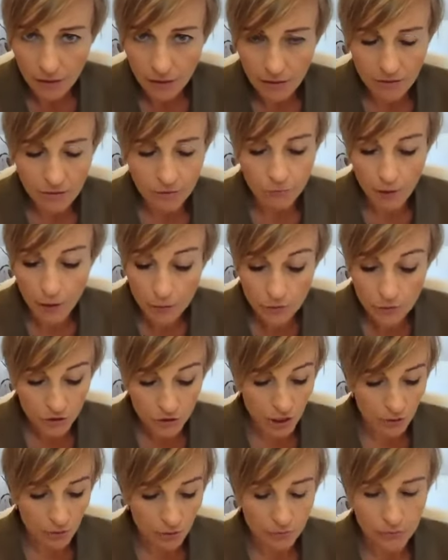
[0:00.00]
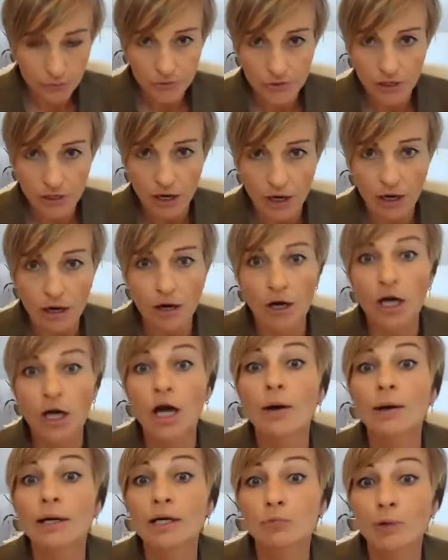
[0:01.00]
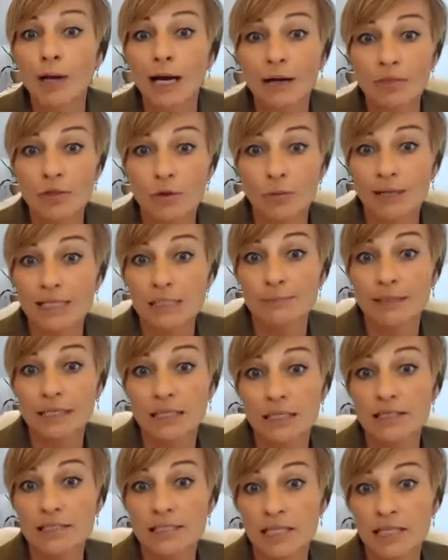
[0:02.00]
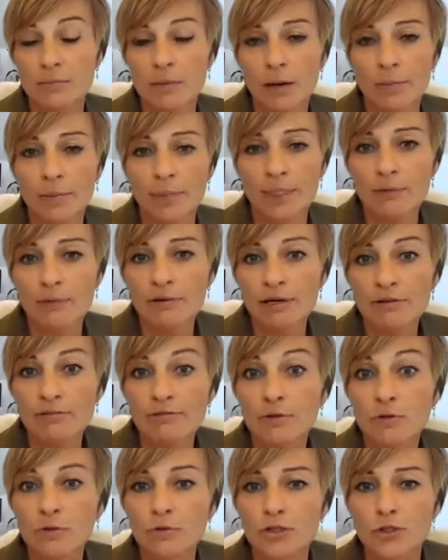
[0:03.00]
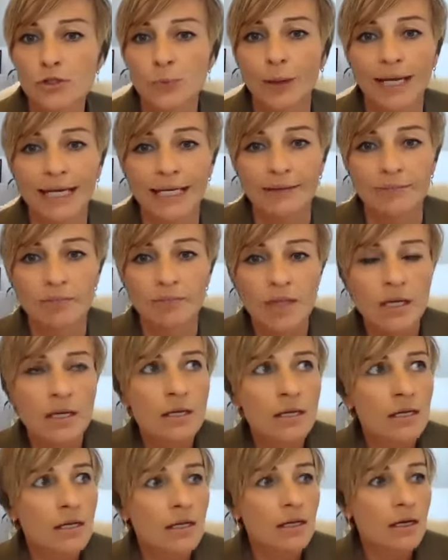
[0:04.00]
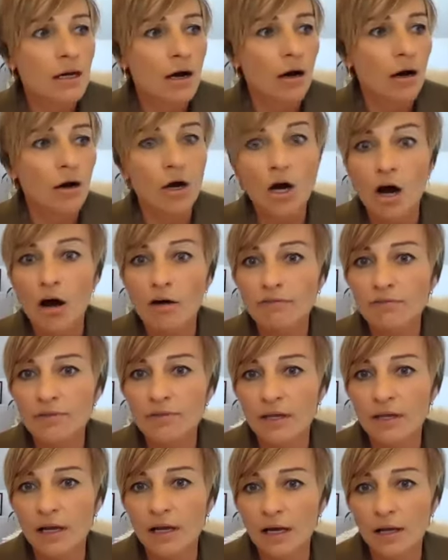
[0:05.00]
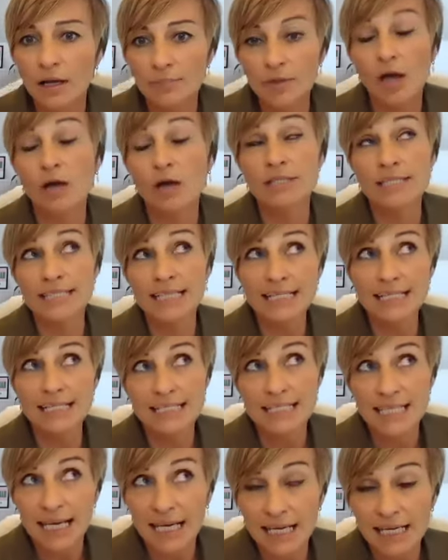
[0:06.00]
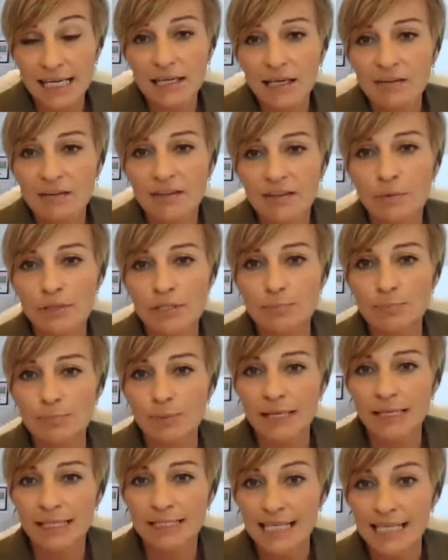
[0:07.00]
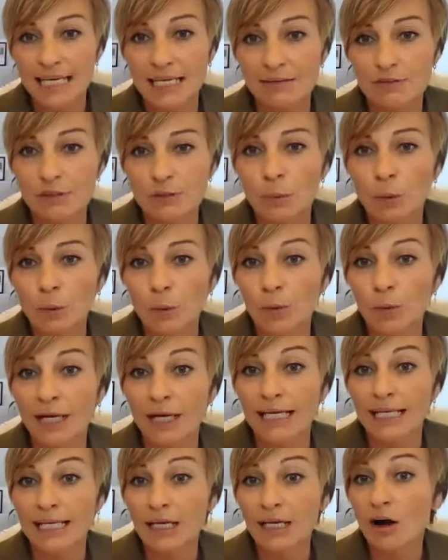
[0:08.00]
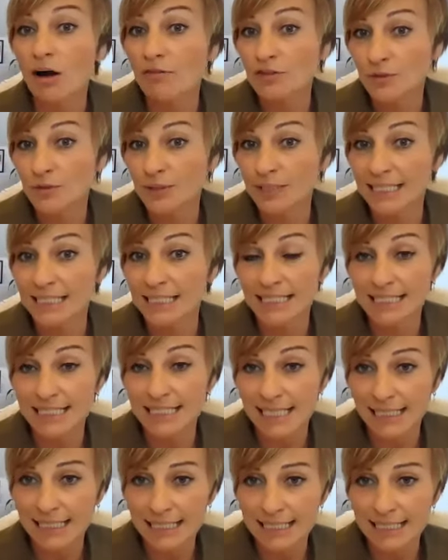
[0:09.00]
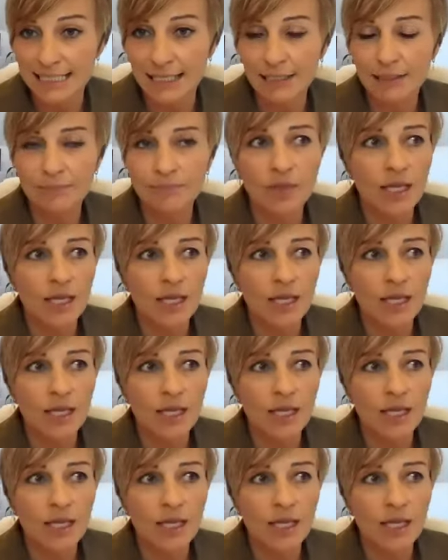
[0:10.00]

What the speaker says: the roadshows are going around the West Midlands at the moment. They're in full swing. On Saturday, there was a big day of sport in Coventry City Centre,